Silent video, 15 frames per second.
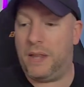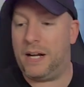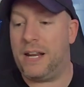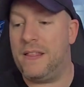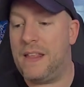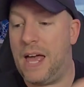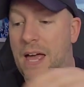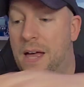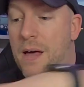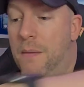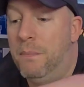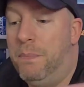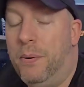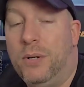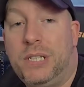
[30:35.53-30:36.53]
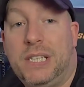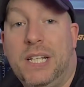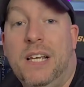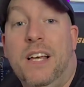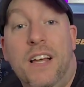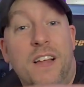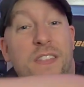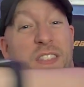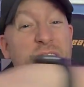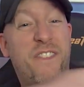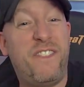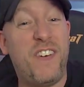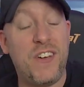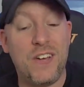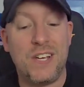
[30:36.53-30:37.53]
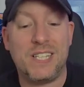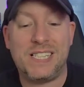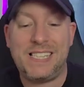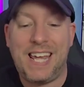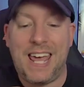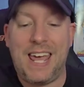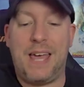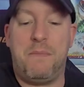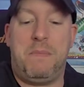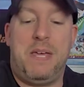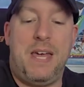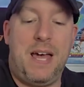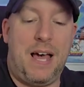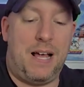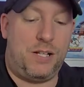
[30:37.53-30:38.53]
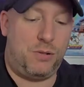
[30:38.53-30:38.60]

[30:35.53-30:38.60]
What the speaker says: that in there. But the first game here,